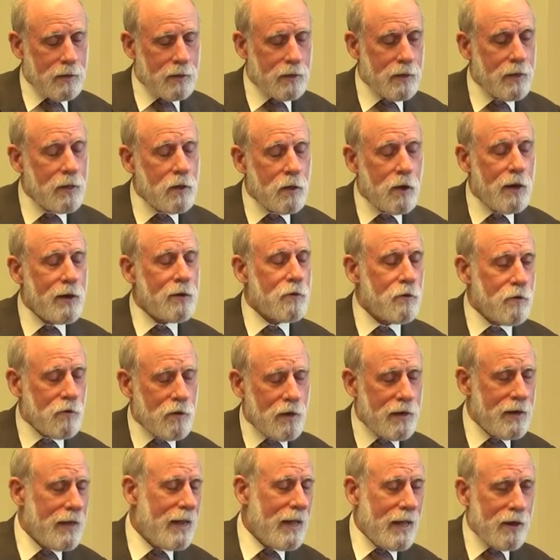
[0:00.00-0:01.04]
Licklider
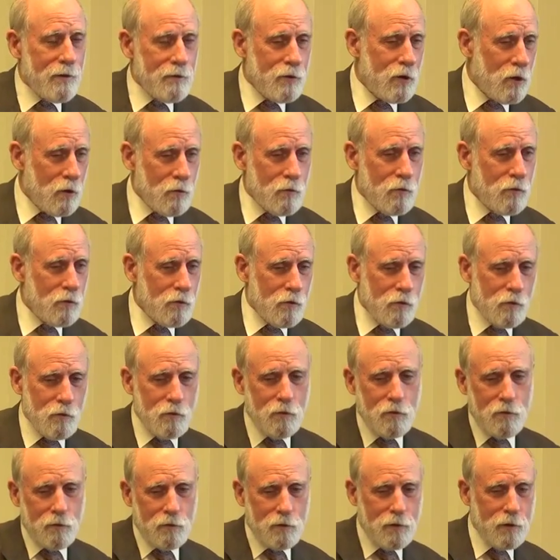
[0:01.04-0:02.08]
sending out notes to
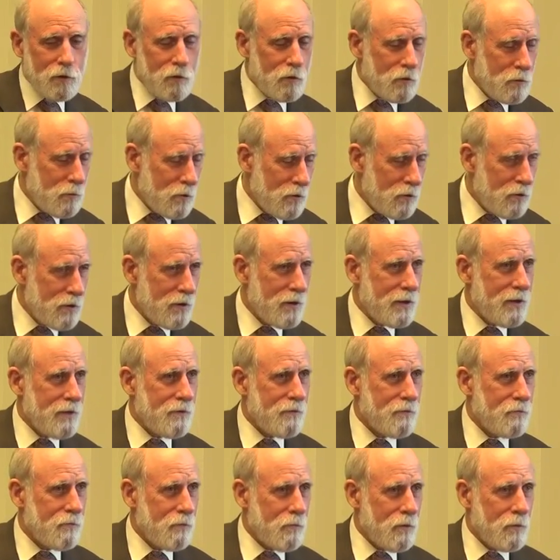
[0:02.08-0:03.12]
his little community
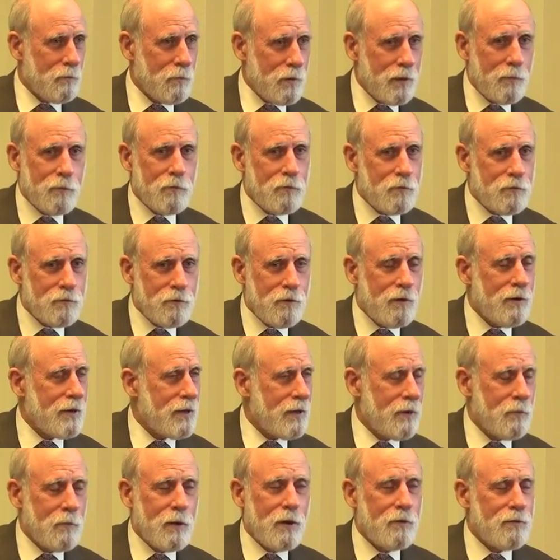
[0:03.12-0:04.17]
of, of people
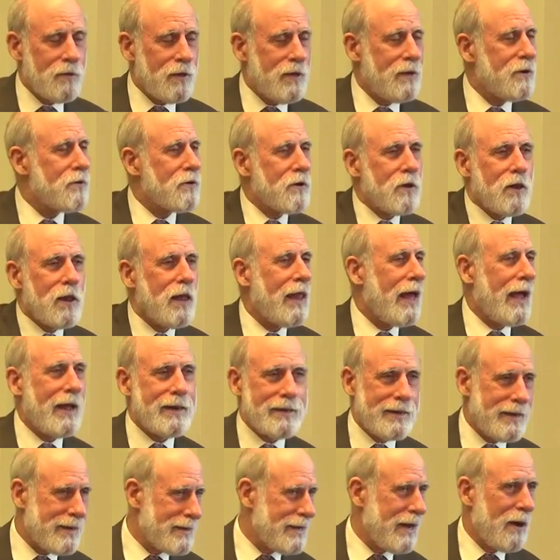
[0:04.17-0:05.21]
talking about the
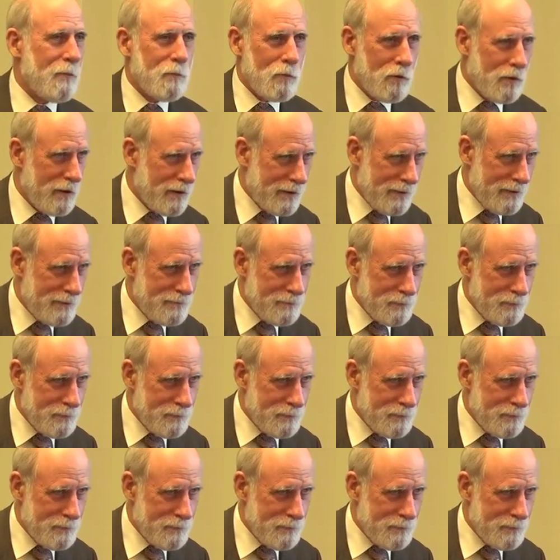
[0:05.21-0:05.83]
intergalactic network.